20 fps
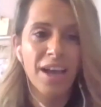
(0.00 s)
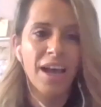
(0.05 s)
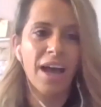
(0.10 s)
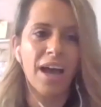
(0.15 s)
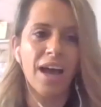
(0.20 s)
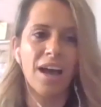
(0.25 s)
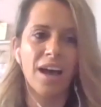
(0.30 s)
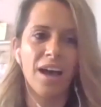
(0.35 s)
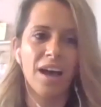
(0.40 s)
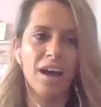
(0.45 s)

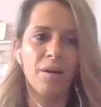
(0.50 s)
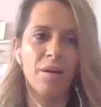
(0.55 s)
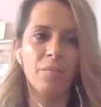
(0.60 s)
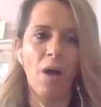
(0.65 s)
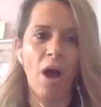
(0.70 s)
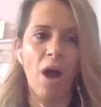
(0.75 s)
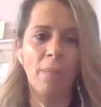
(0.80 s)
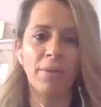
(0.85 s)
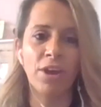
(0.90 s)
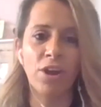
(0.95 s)

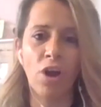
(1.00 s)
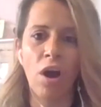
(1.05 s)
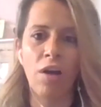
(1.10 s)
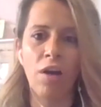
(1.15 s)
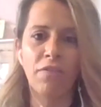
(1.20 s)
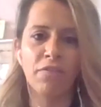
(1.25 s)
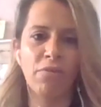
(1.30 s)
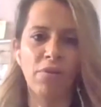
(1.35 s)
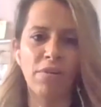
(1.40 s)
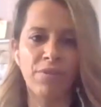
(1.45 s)
I'm going to
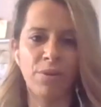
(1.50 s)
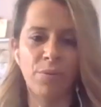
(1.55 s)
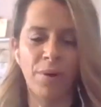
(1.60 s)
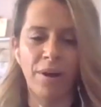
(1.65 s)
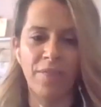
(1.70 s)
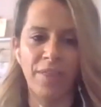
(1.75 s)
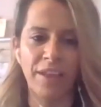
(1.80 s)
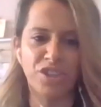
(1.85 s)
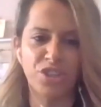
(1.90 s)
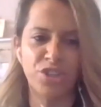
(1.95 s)
offer
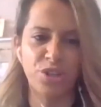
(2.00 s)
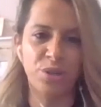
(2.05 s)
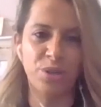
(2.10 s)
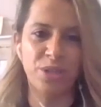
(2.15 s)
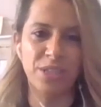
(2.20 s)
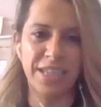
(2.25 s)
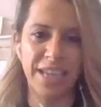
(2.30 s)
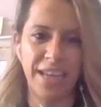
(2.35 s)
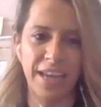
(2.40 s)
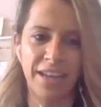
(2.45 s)
everyone that
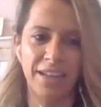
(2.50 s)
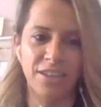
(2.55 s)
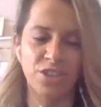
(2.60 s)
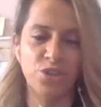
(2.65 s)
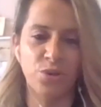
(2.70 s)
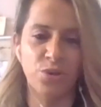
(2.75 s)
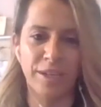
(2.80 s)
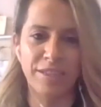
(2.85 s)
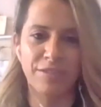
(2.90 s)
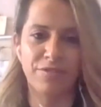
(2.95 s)
tunes in and
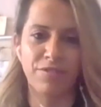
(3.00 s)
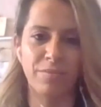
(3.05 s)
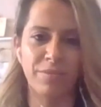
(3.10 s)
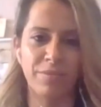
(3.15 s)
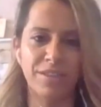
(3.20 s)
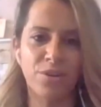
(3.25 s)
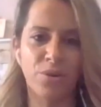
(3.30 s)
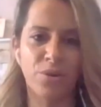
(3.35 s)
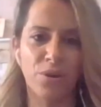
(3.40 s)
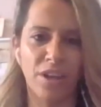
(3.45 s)
joins from
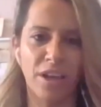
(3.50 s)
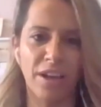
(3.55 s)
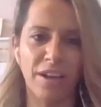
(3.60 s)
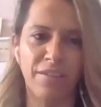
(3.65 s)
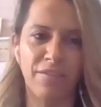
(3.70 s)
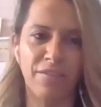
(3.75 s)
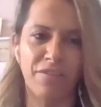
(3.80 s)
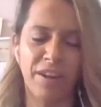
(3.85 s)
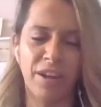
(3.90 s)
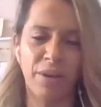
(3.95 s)
this, like
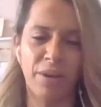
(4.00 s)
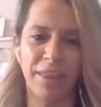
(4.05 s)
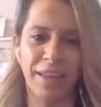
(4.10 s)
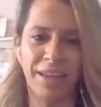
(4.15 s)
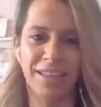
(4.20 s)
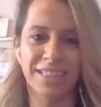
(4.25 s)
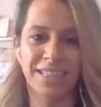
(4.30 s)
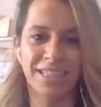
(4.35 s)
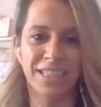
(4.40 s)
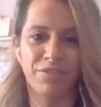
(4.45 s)
if anyone that
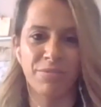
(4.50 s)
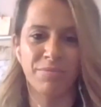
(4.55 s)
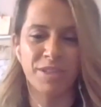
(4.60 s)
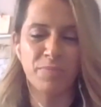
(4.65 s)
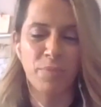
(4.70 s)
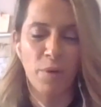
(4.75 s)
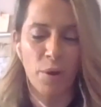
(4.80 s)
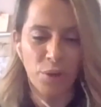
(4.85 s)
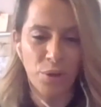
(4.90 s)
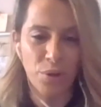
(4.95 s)
listens from this
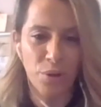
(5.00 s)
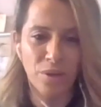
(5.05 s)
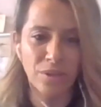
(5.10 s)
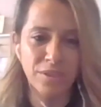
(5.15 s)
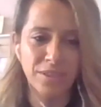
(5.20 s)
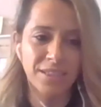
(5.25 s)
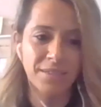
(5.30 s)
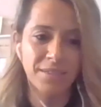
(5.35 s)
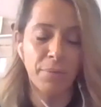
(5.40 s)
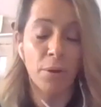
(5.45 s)

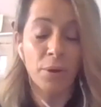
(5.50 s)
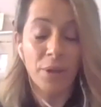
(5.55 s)
podcast,